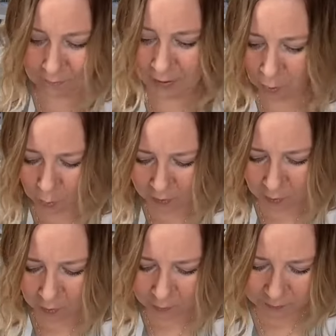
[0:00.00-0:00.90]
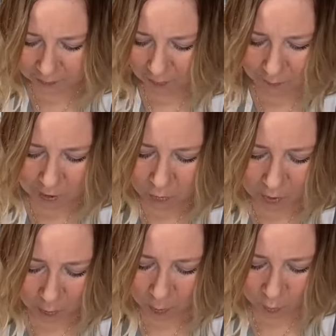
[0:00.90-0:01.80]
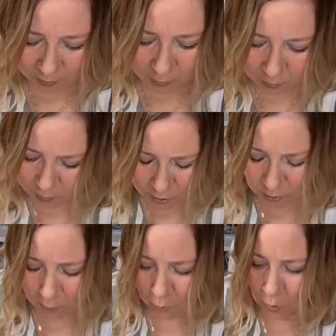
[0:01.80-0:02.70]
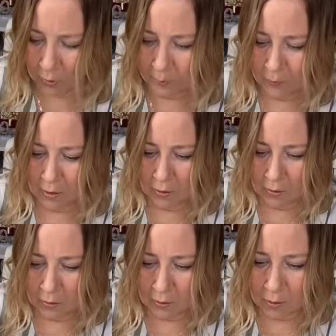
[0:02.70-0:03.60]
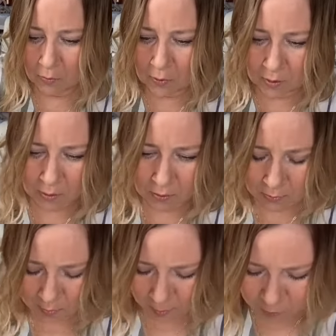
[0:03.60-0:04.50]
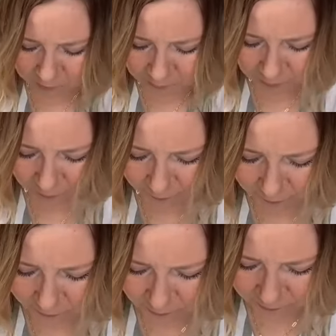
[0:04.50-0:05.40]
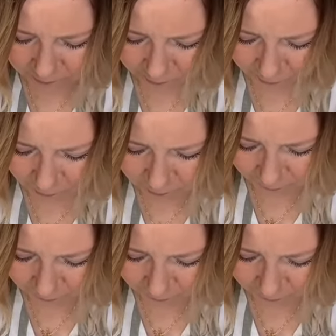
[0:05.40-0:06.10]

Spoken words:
that well. Now, if you know it will, go for it. And then I'm just going to lay this down